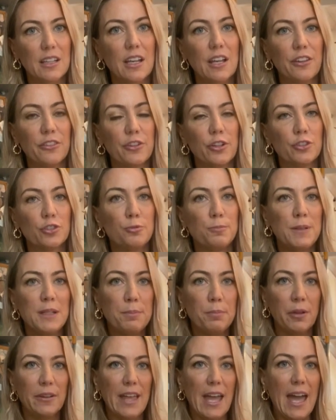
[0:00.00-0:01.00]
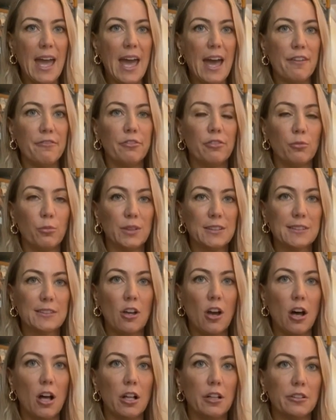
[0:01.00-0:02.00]
There's people that have what's
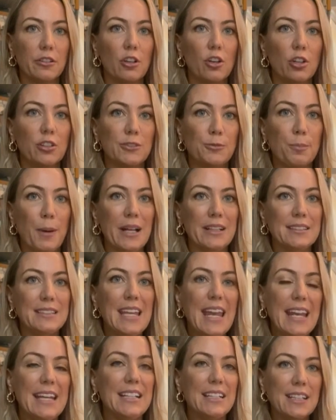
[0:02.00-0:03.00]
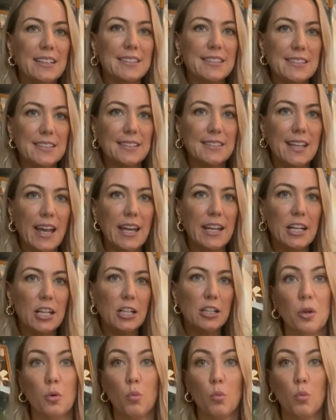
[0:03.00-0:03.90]
called spontaneous desire,